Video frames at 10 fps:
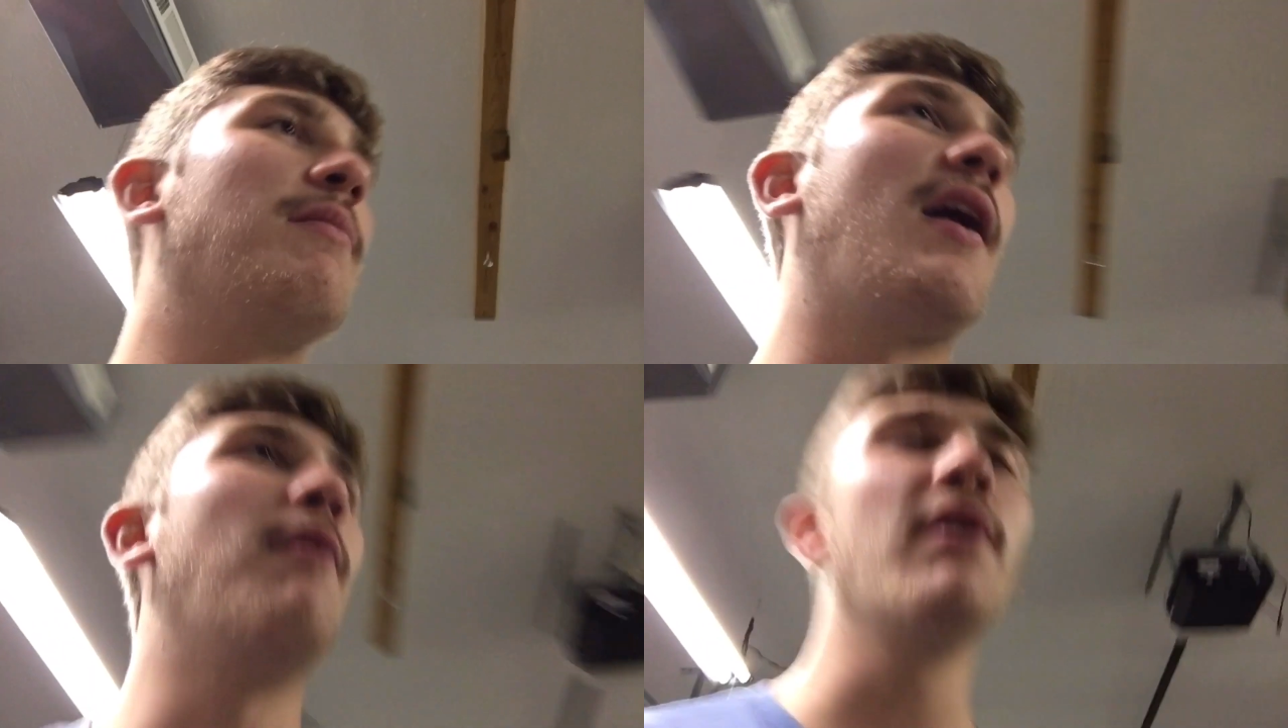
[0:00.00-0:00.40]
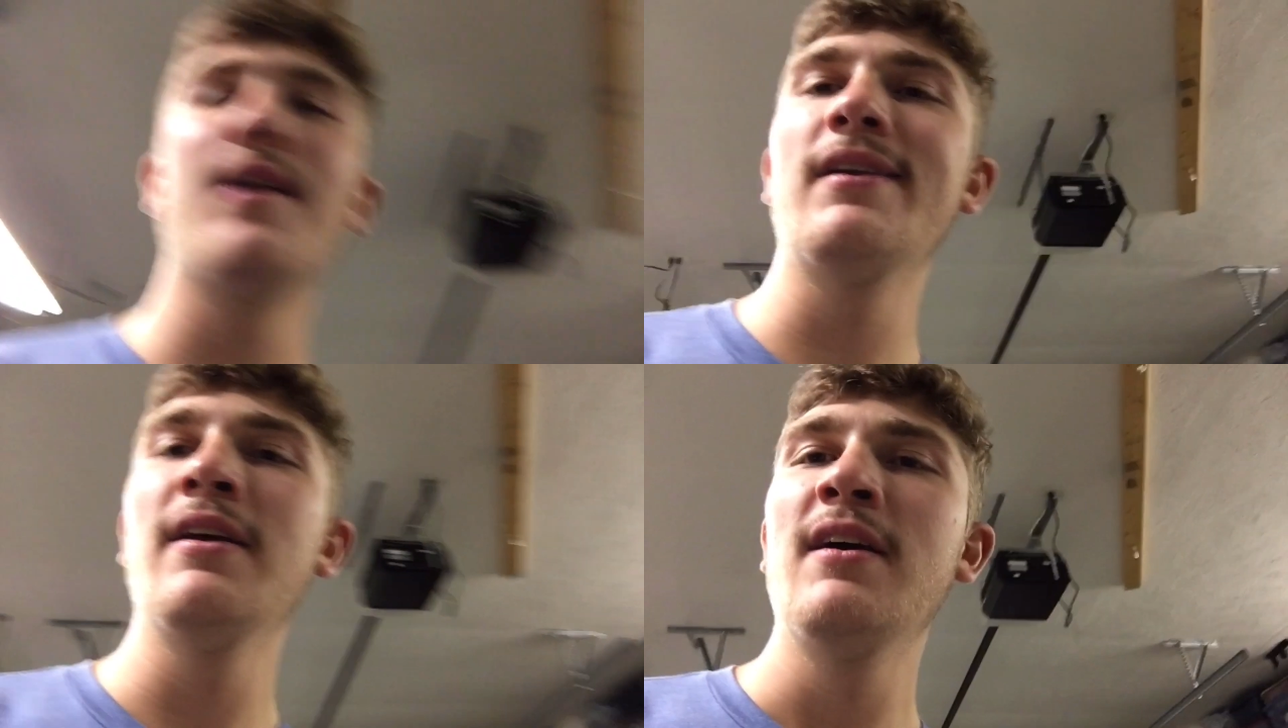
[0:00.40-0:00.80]
But I
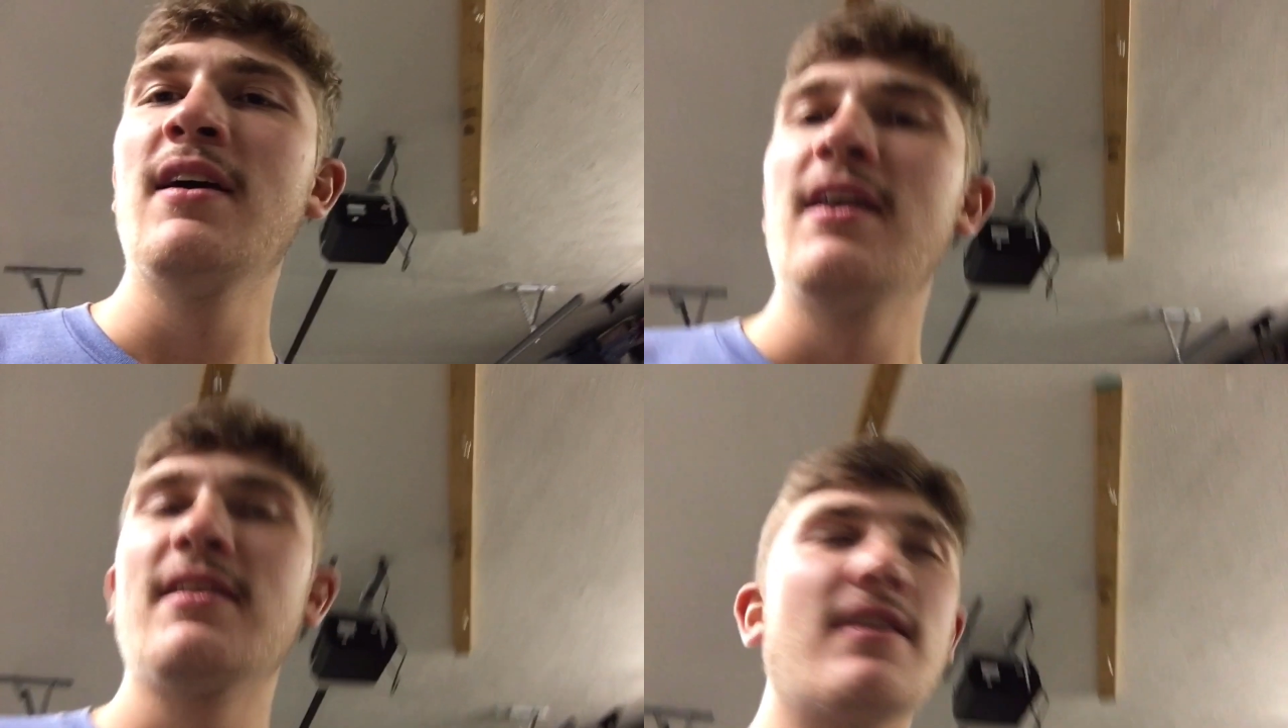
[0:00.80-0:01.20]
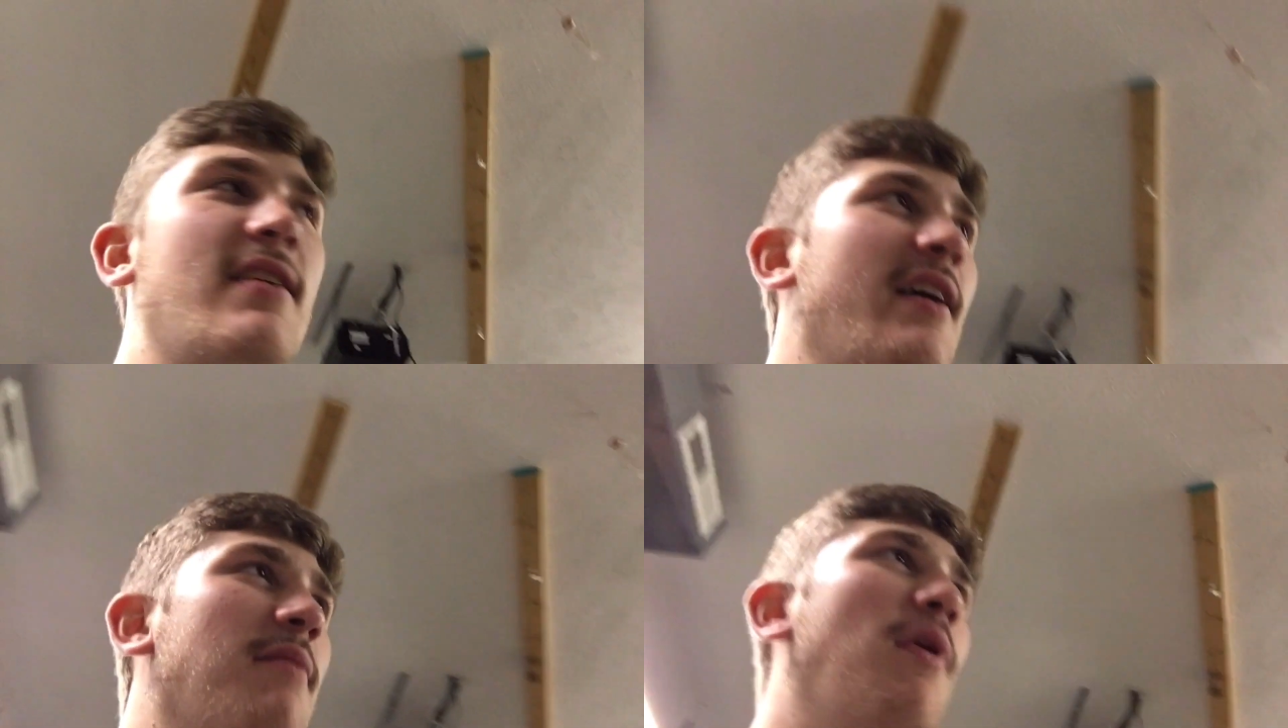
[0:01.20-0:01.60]
wanted to
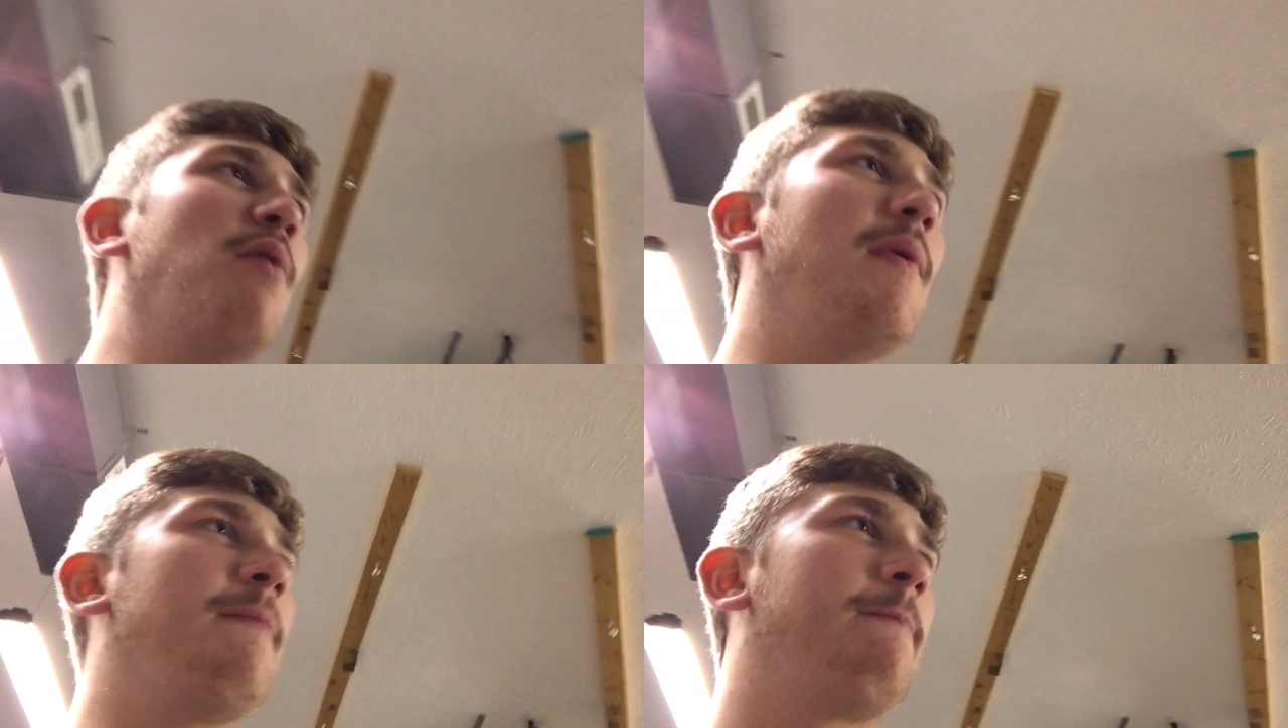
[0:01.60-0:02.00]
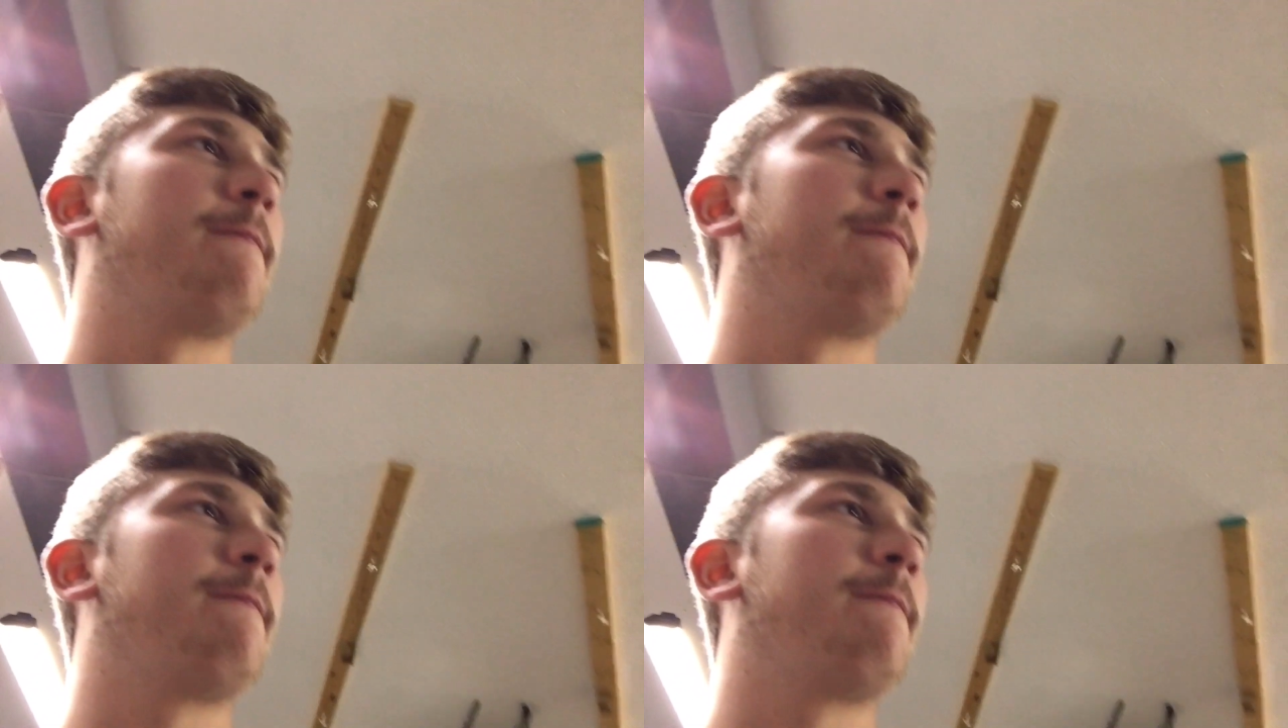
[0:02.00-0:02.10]
take a moment